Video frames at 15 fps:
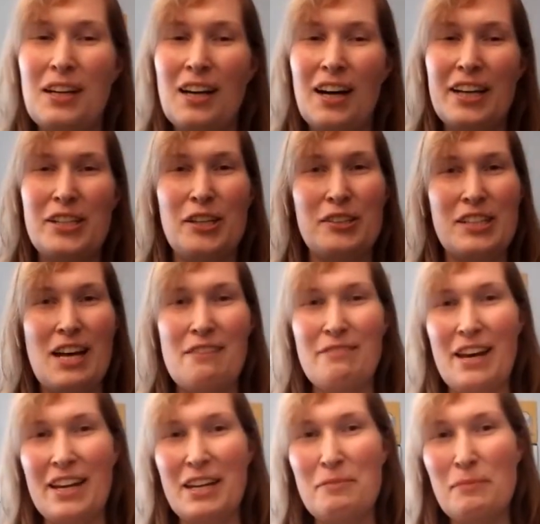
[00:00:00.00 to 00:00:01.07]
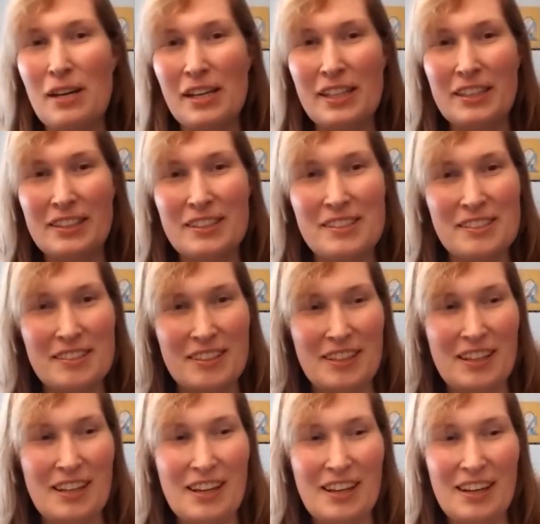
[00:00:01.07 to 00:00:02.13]
I don't have any mics,
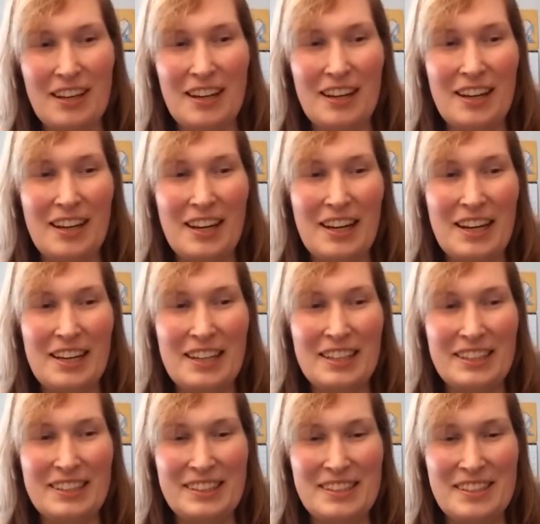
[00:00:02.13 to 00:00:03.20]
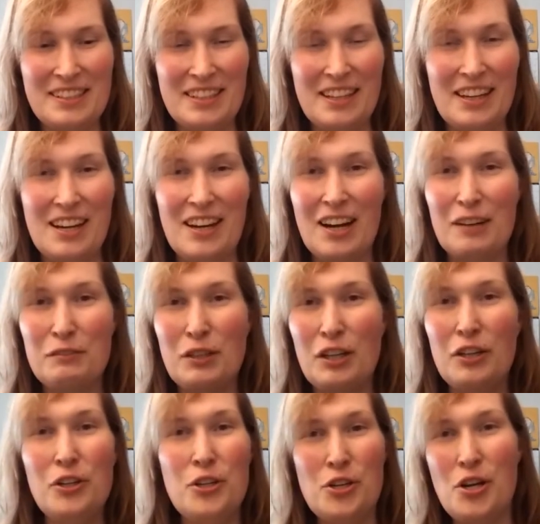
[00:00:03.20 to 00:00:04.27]
and I've
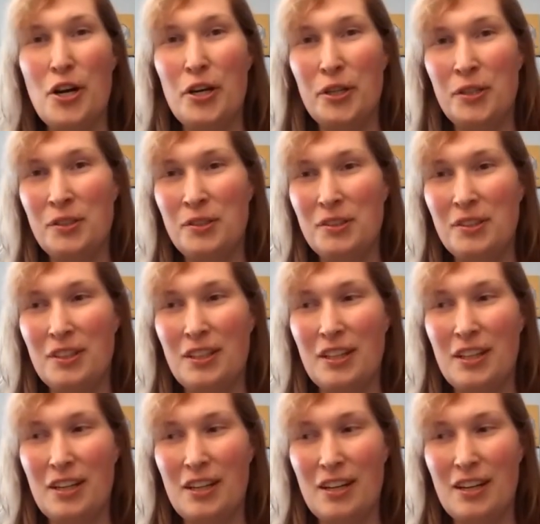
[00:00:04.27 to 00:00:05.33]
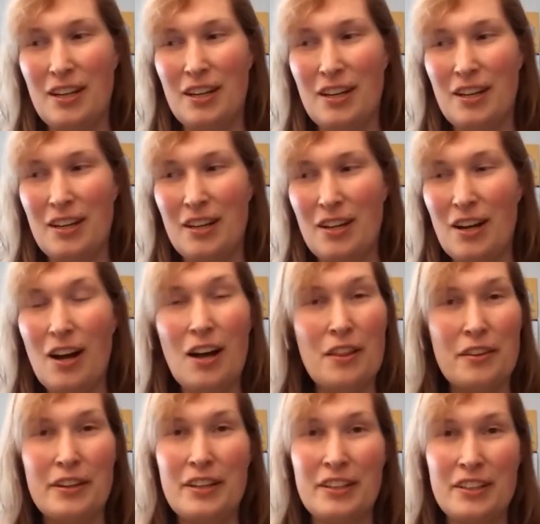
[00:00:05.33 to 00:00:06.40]
got no
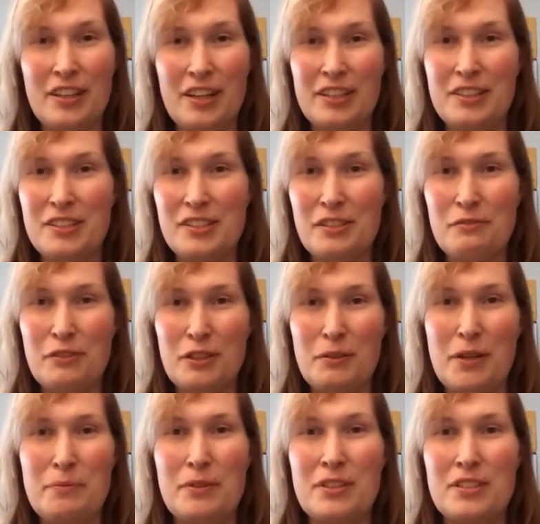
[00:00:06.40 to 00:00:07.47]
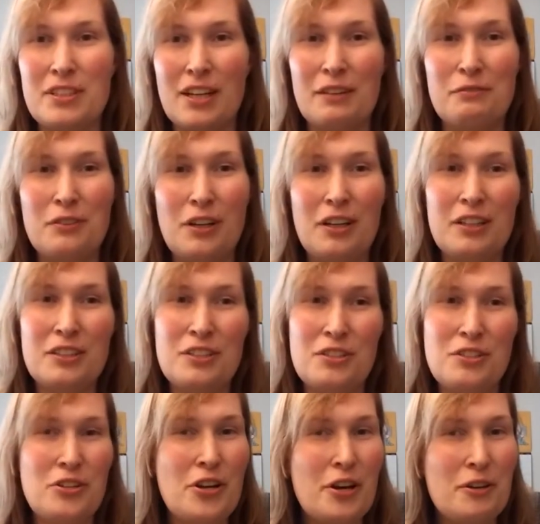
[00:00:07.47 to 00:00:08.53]
other kinds of equipment. I've got
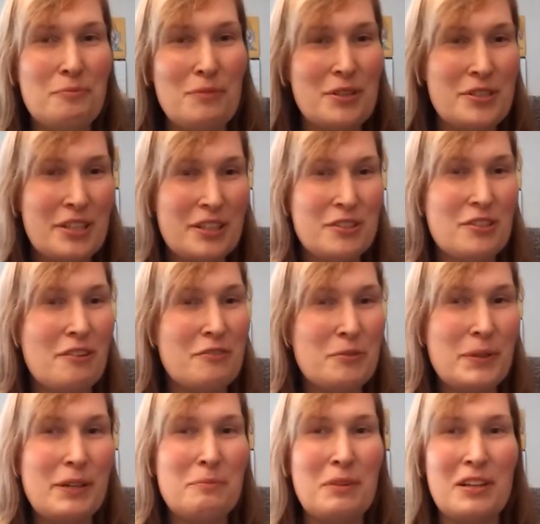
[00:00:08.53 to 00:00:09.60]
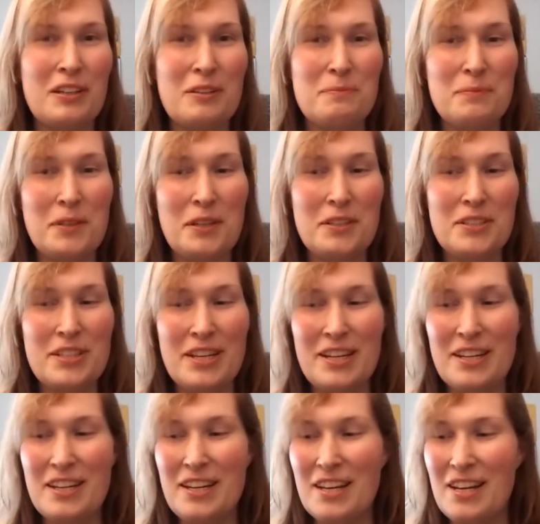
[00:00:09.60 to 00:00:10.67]
no music software on my
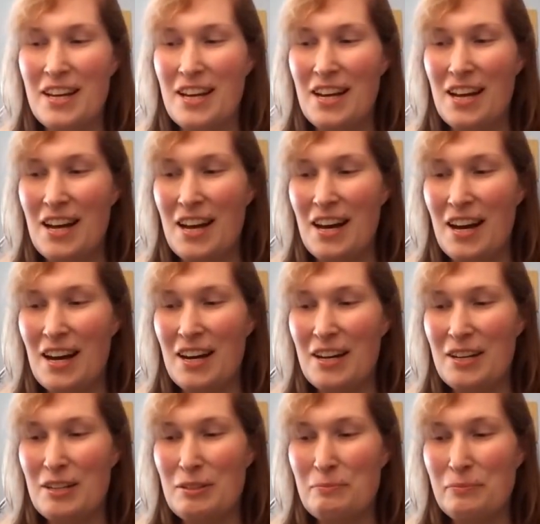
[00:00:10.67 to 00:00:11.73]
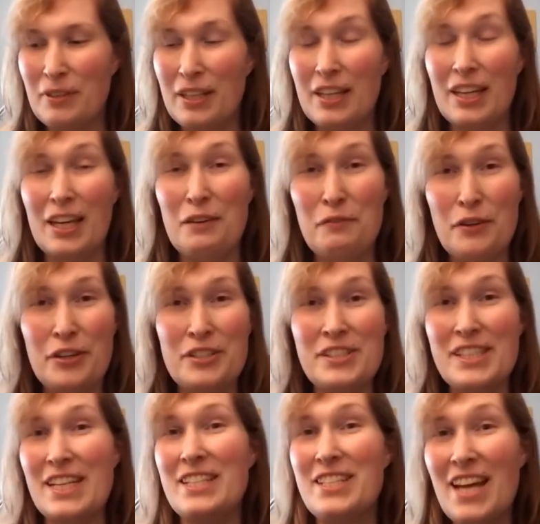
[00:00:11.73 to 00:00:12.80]
computer. If you can
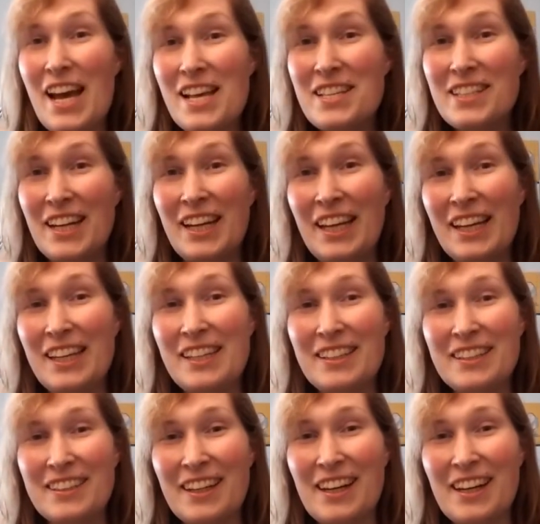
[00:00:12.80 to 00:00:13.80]
suggest any